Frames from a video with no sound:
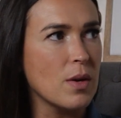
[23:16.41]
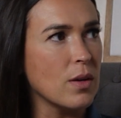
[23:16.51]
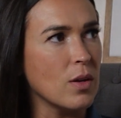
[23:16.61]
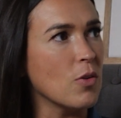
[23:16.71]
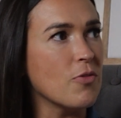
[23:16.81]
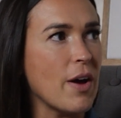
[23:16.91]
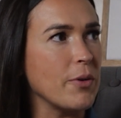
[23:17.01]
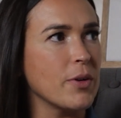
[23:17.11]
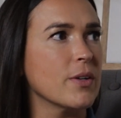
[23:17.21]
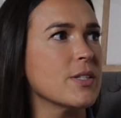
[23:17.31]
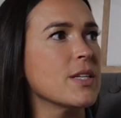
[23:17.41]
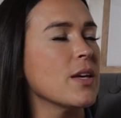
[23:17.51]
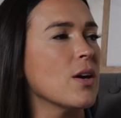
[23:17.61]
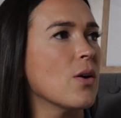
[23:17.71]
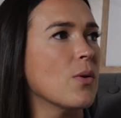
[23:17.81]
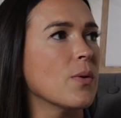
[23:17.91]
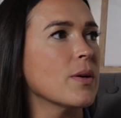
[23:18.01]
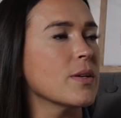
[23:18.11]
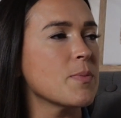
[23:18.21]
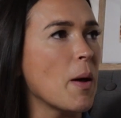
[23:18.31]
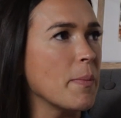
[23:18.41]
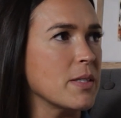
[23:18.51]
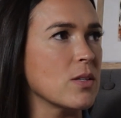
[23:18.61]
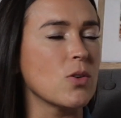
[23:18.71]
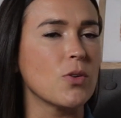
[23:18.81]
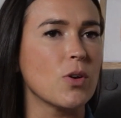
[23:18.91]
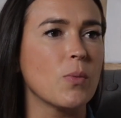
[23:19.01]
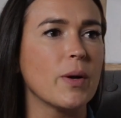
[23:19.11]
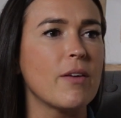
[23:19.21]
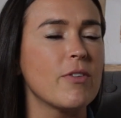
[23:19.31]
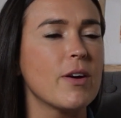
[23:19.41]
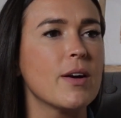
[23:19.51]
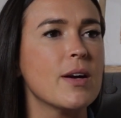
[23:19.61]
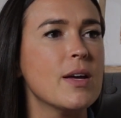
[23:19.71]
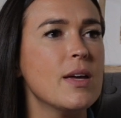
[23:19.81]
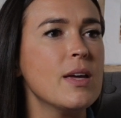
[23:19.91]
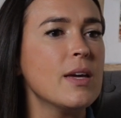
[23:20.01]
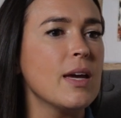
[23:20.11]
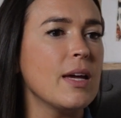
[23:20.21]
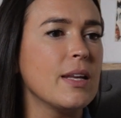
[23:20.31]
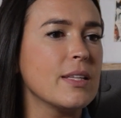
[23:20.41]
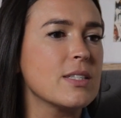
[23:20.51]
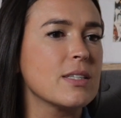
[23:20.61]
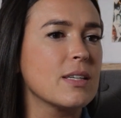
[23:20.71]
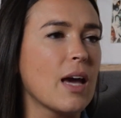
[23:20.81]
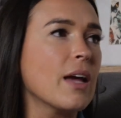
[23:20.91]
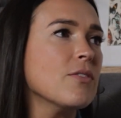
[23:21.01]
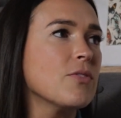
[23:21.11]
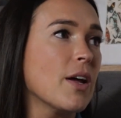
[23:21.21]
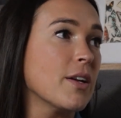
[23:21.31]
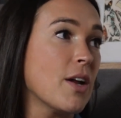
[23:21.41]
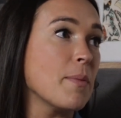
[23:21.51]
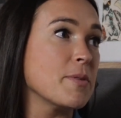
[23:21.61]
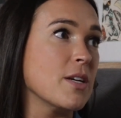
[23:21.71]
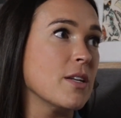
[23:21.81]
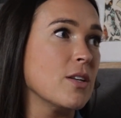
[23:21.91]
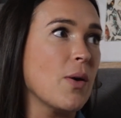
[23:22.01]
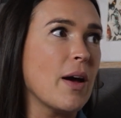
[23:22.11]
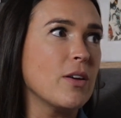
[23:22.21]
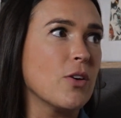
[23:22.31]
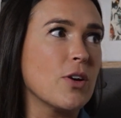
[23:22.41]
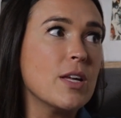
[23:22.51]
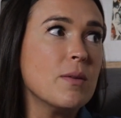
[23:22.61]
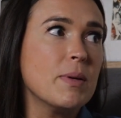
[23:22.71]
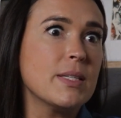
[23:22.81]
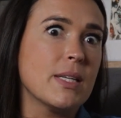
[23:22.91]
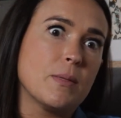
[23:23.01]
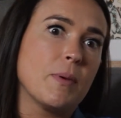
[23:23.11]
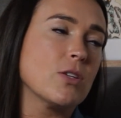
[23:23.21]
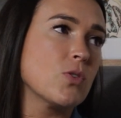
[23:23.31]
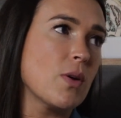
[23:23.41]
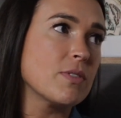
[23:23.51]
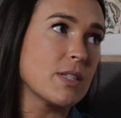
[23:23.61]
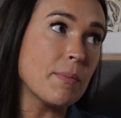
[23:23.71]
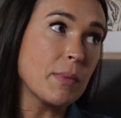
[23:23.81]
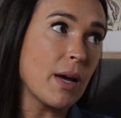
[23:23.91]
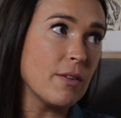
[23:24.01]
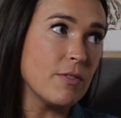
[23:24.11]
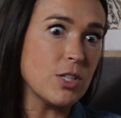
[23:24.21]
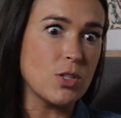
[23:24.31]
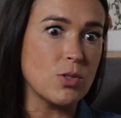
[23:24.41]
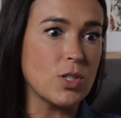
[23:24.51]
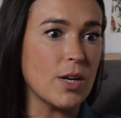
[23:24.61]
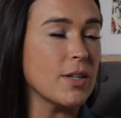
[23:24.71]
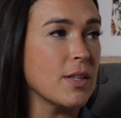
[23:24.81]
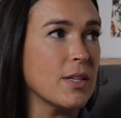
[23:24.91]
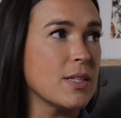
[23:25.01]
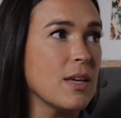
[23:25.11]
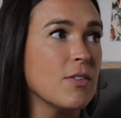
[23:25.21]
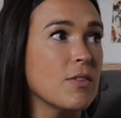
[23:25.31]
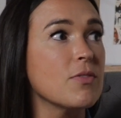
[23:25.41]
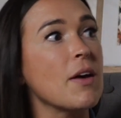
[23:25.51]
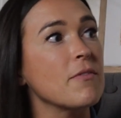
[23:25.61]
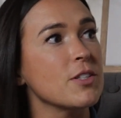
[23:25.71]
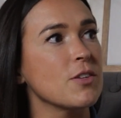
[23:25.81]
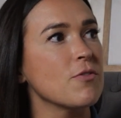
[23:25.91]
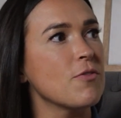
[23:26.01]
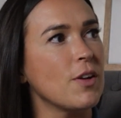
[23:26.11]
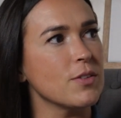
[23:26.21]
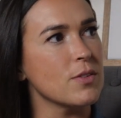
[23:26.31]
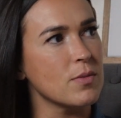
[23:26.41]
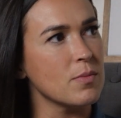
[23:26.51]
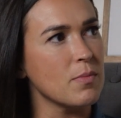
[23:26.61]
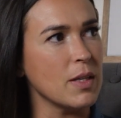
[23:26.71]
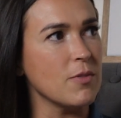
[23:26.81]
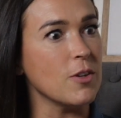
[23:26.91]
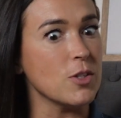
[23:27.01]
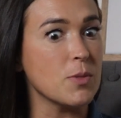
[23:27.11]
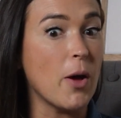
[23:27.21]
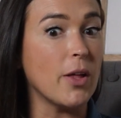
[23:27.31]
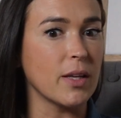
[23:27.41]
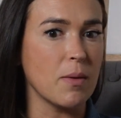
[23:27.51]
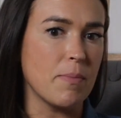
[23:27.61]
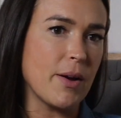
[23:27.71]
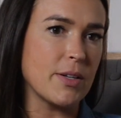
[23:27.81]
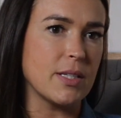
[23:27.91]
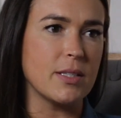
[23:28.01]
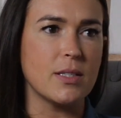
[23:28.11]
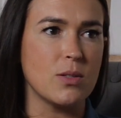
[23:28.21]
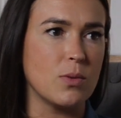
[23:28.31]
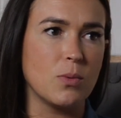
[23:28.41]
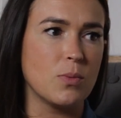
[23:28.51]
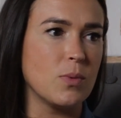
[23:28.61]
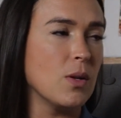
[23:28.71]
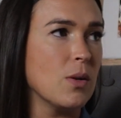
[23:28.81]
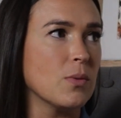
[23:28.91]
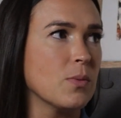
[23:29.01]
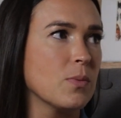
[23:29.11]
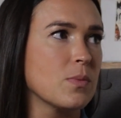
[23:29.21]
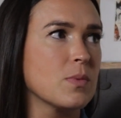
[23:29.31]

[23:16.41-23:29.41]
yeah. you know, a founder or CEO or a small business owner or whatever. And it's kind of not an option. You have you're in mm-hmm. business because you have some kind of vision. You started this, even if that vision felt might feel small in comparison to, you know,